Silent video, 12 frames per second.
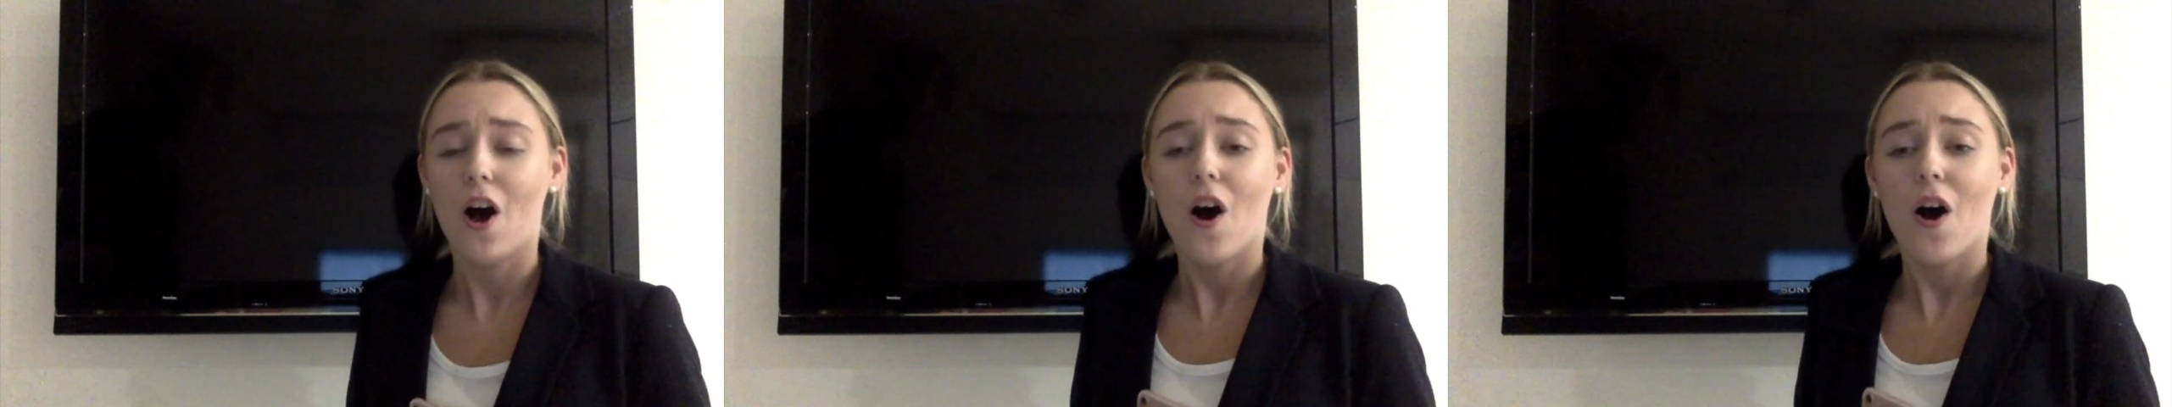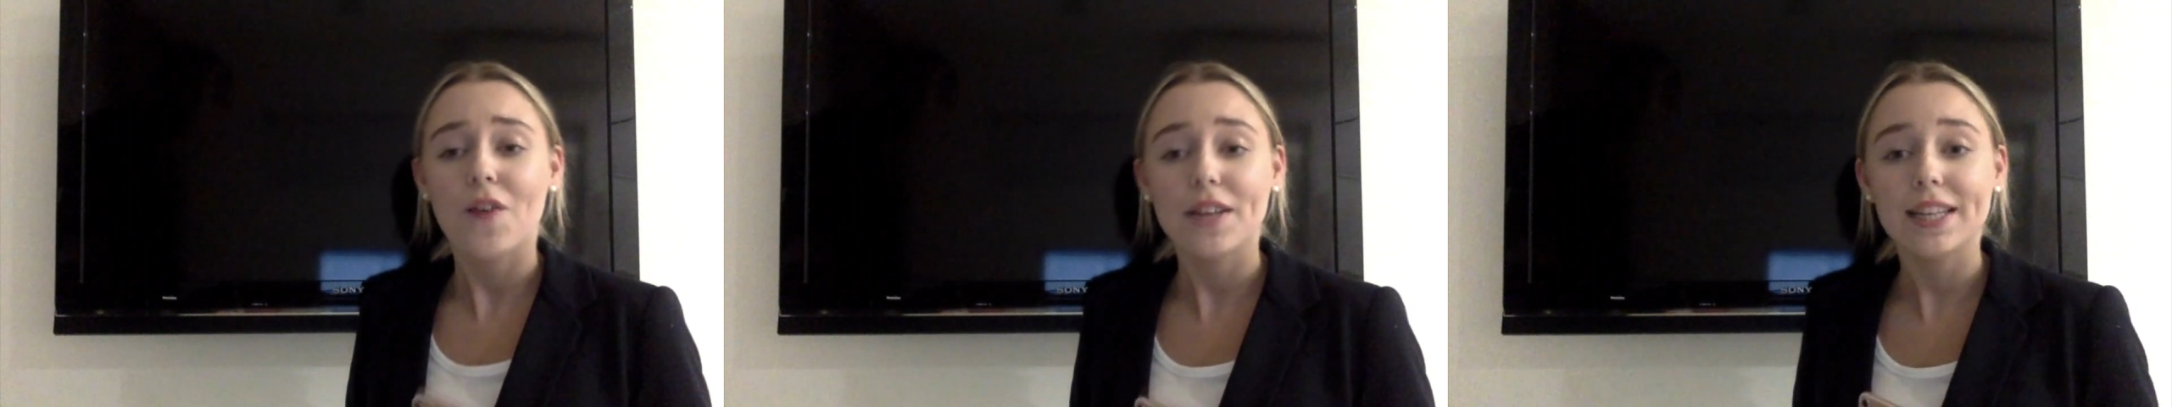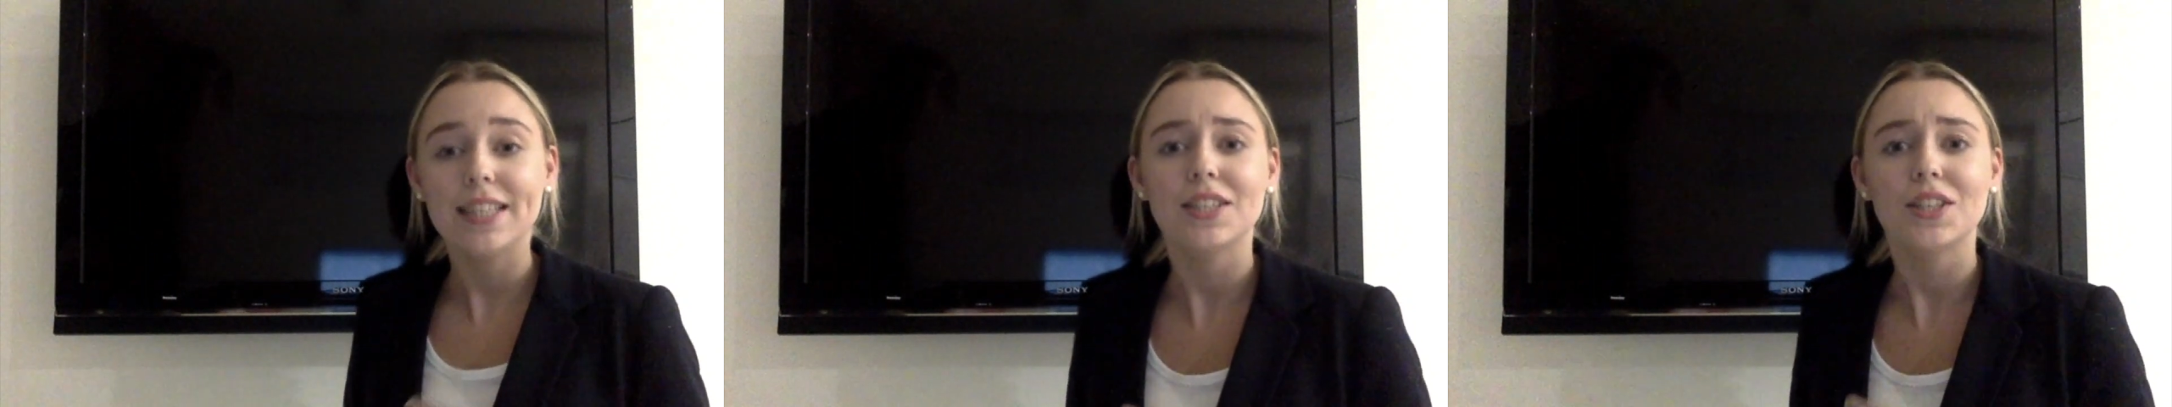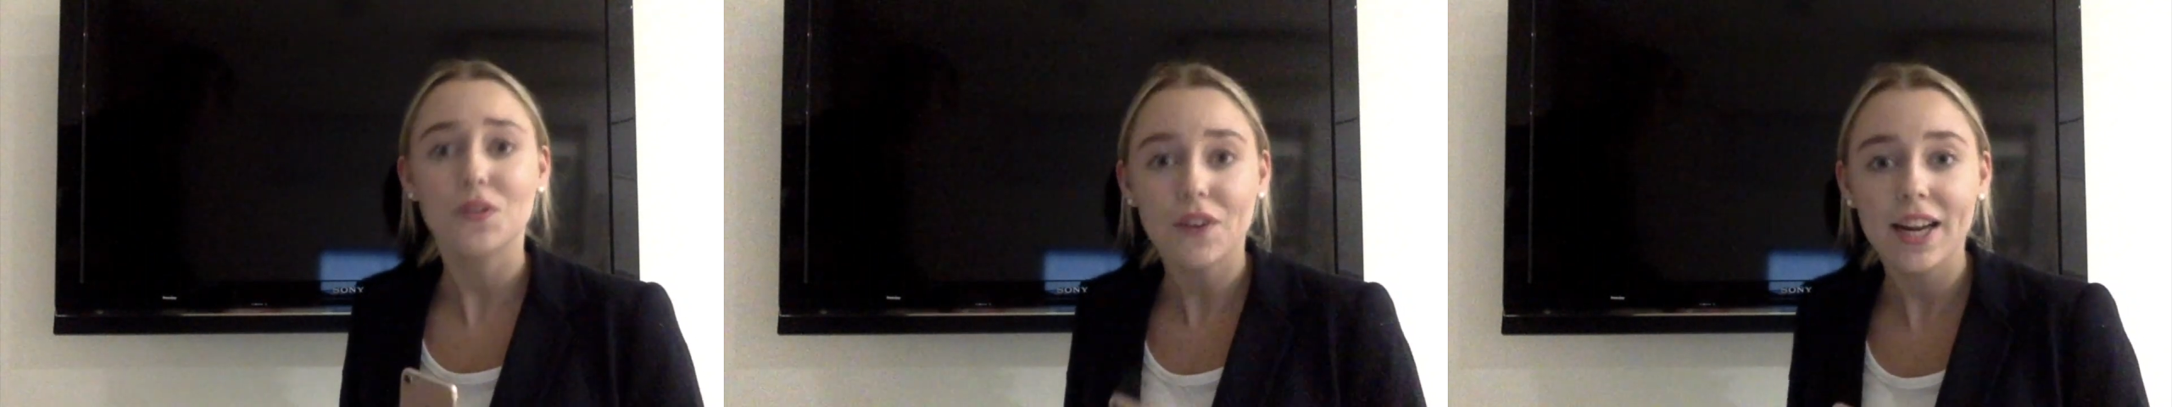of at
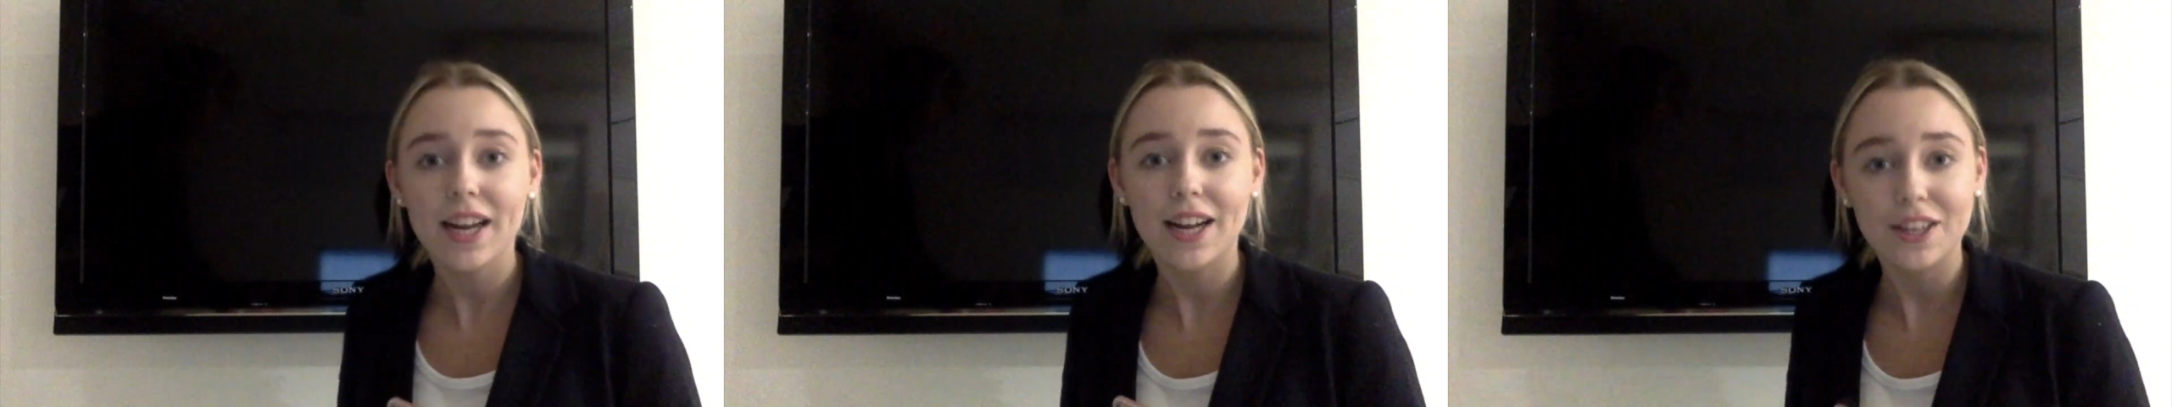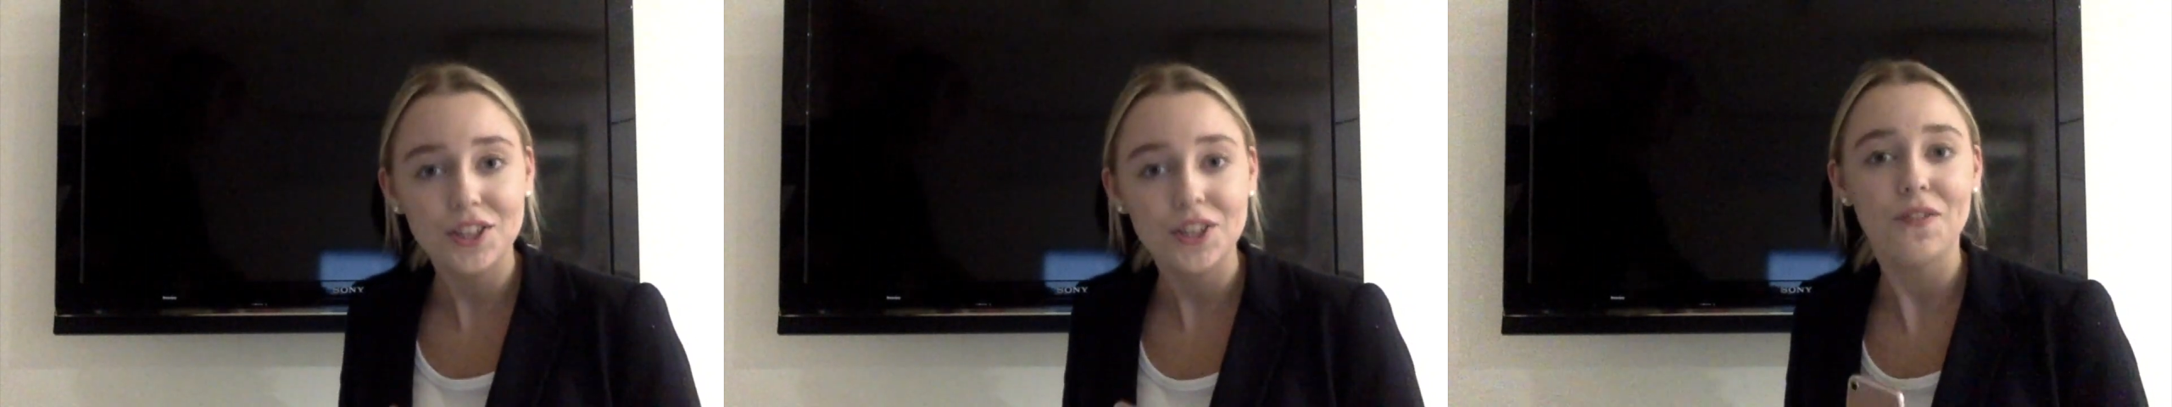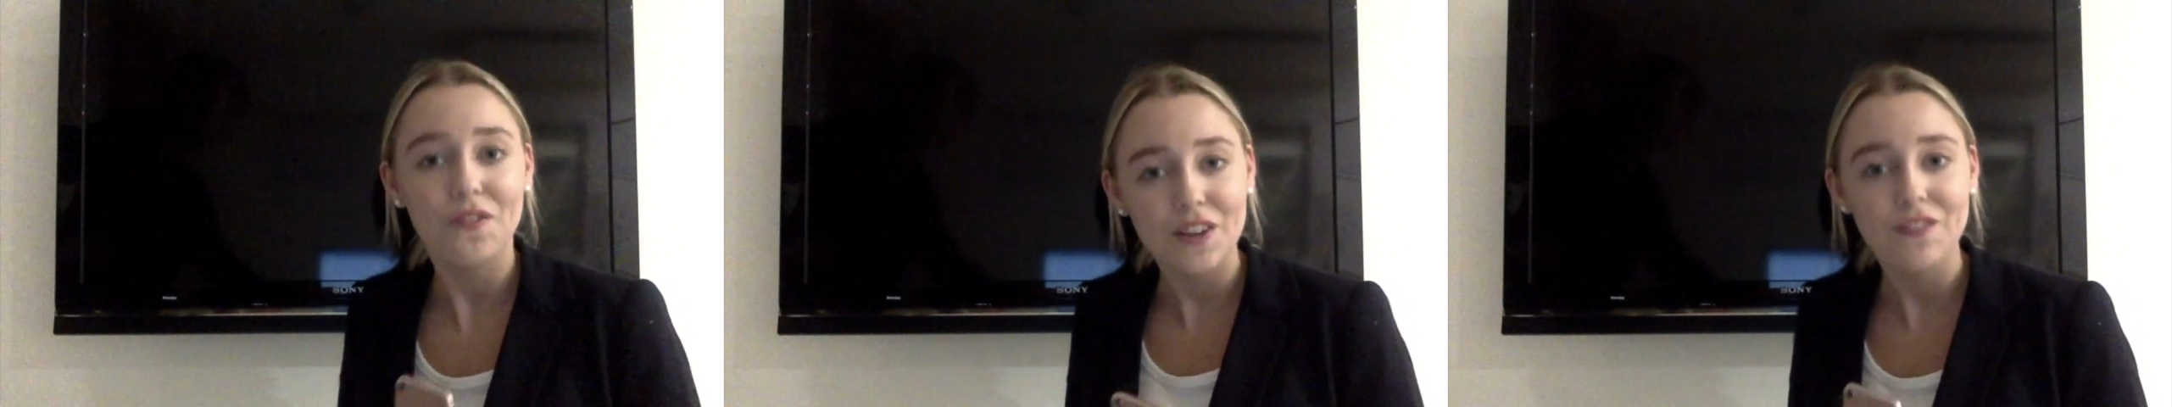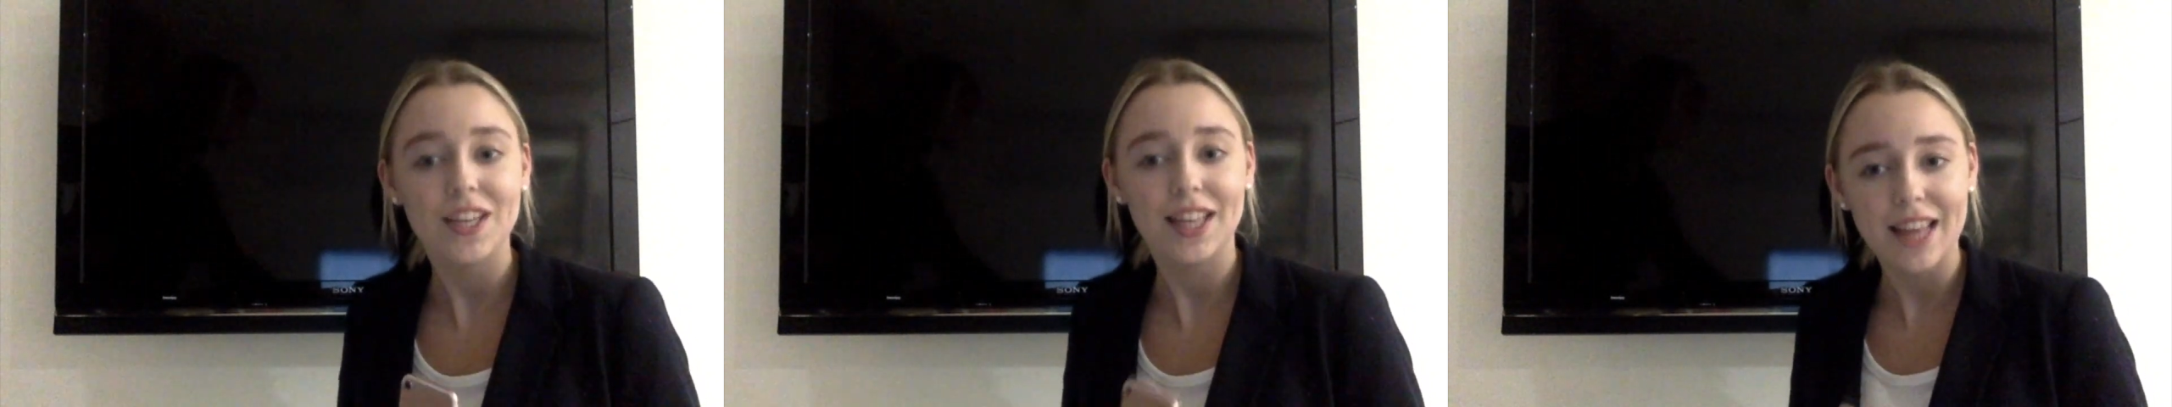least
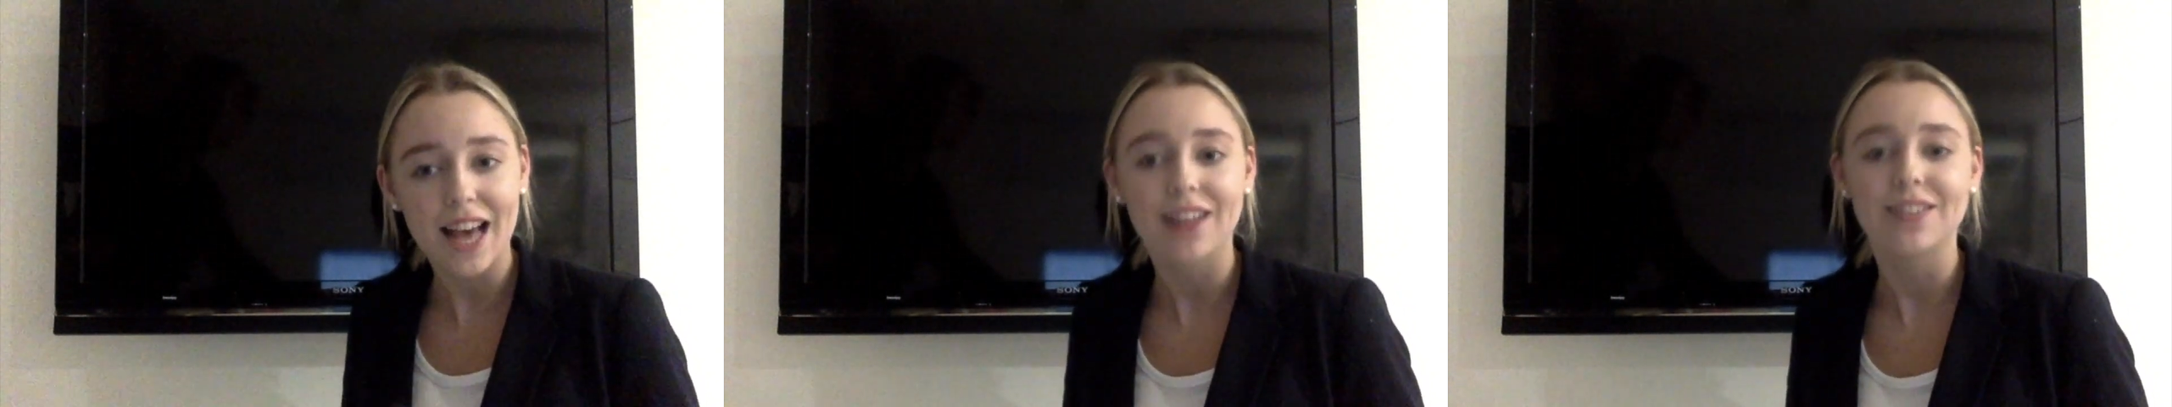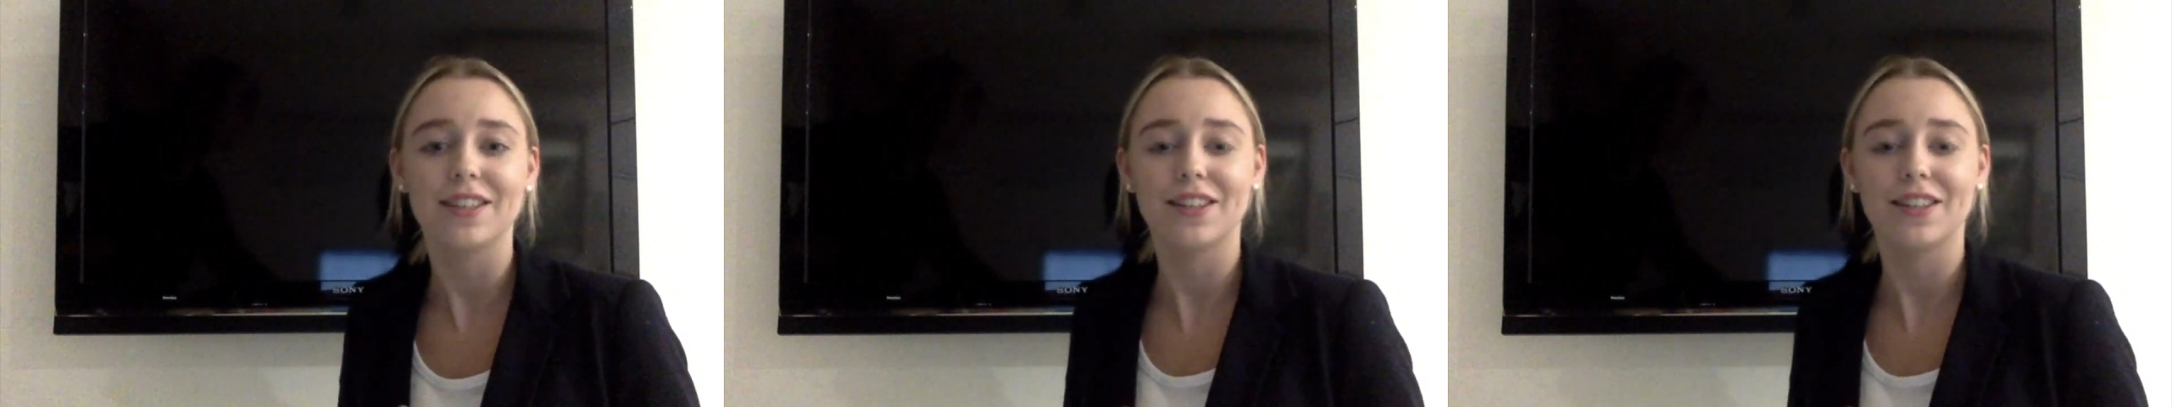350,000